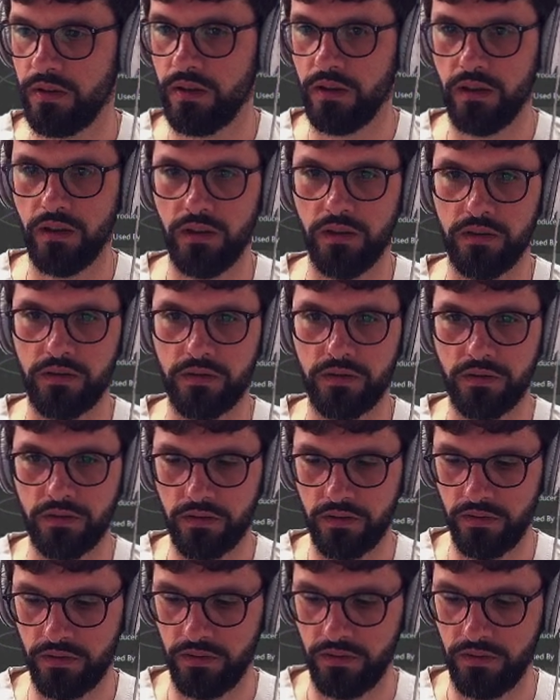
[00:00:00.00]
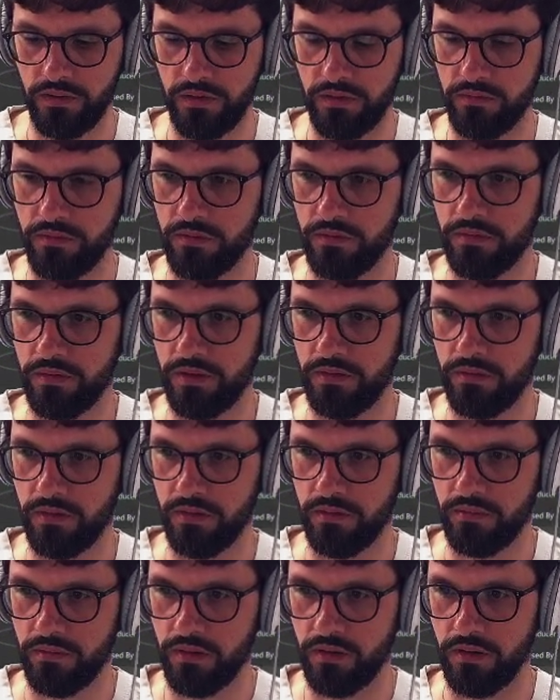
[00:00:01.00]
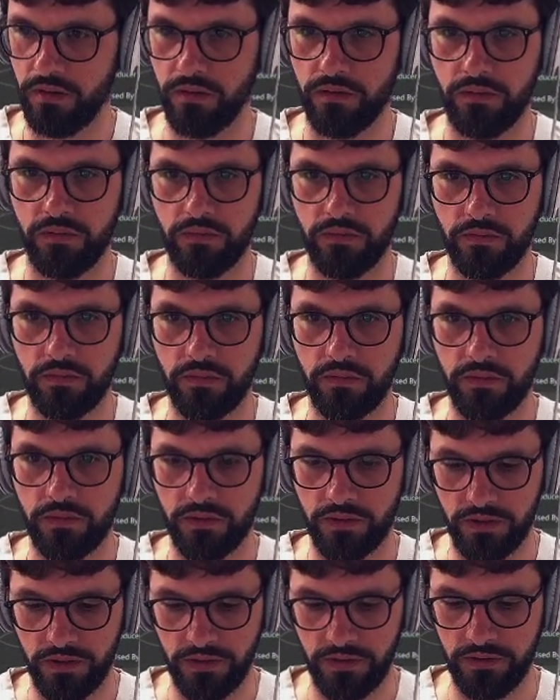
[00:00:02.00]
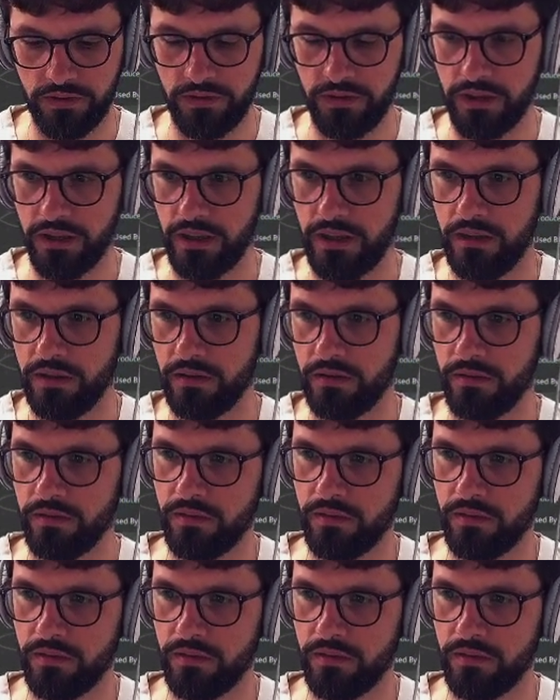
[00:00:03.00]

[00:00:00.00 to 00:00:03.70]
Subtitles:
is 0, 0, 1, z.